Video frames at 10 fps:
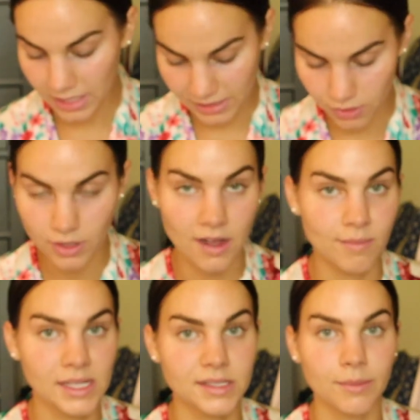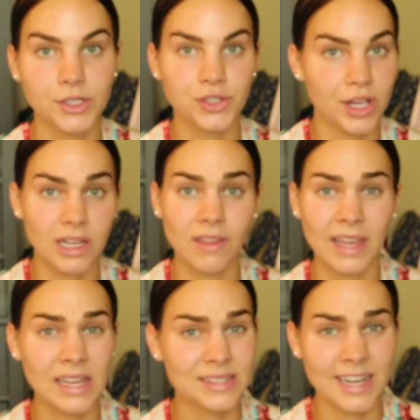I don't have my summer shade.
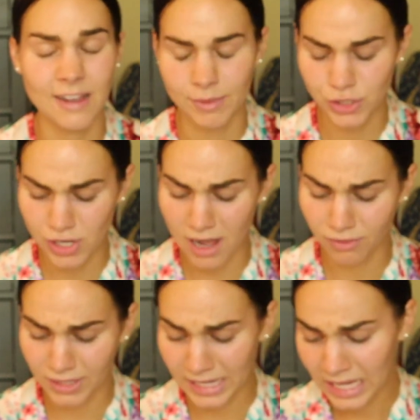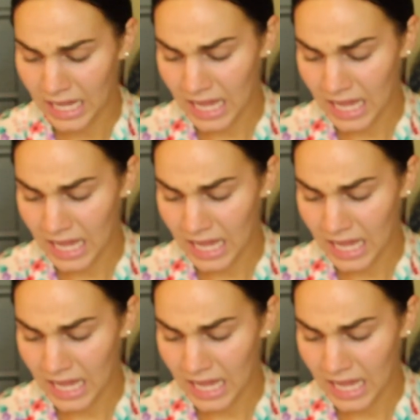Like I said, I've been traveling,